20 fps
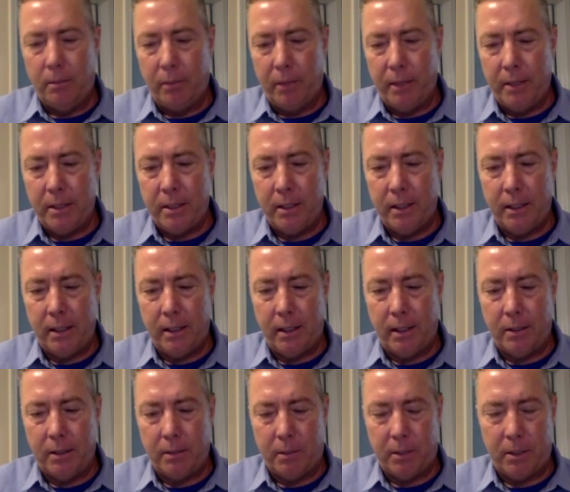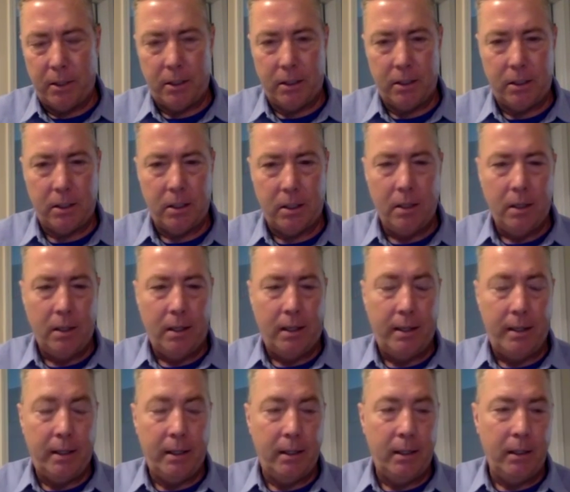embracing it as much as
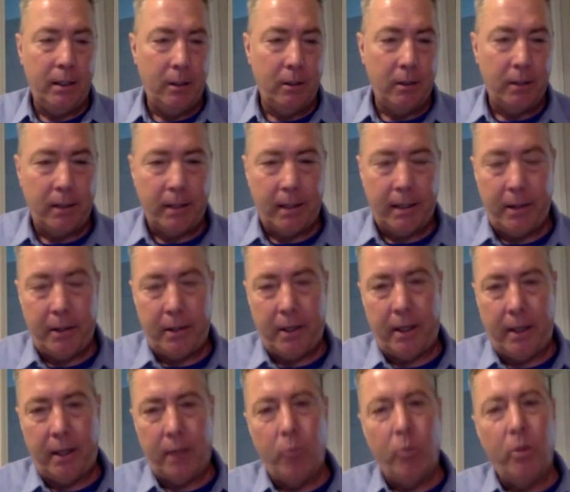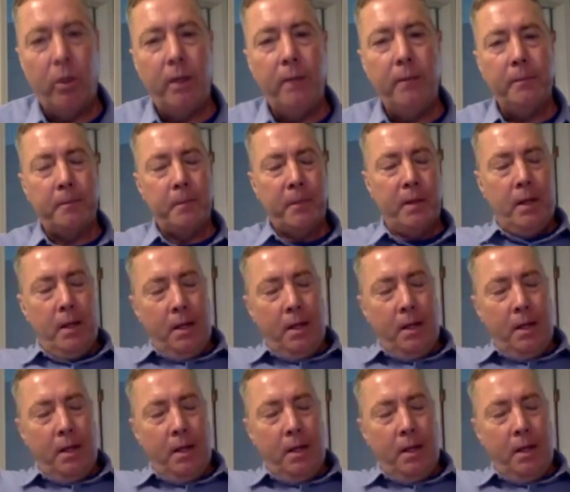I you know I thought I would.